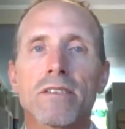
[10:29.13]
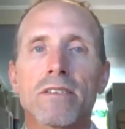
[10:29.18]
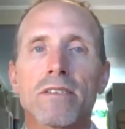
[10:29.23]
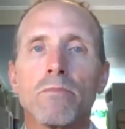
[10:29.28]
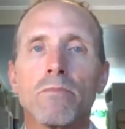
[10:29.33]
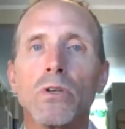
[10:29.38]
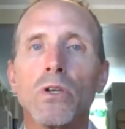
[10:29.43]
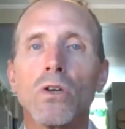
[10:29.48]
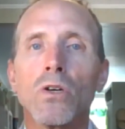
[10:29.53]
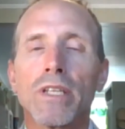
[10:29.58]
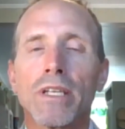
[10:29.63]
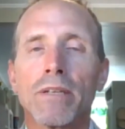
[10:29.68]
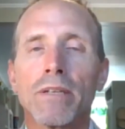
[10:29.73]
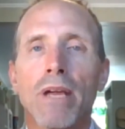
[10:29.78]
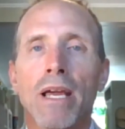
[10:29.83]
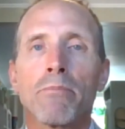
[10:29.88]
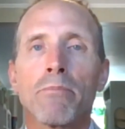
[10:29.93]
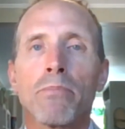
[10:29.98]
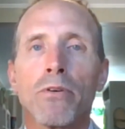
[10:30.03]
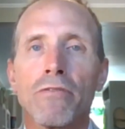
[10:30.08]
to build
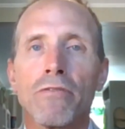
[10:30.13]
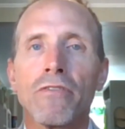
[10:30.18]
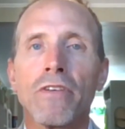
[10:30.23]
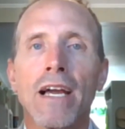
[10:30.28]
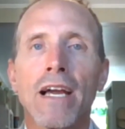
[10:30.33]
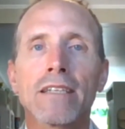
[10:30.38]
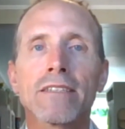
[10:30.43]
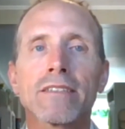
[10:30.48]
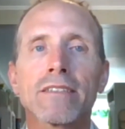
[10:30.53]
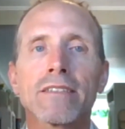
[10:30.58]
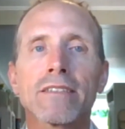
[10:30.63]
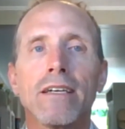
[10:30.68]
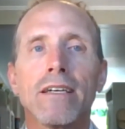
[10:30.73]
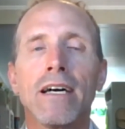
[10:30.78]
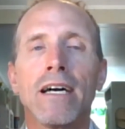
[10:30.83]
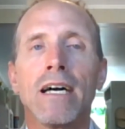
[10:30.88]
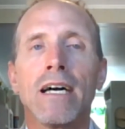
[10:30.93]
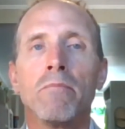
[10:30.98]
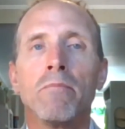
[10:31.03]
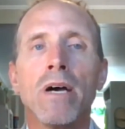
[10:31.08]
and, and perfect
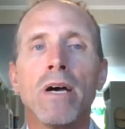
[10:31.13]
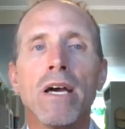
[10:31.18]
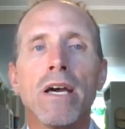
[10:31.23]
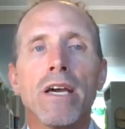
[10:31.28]
um,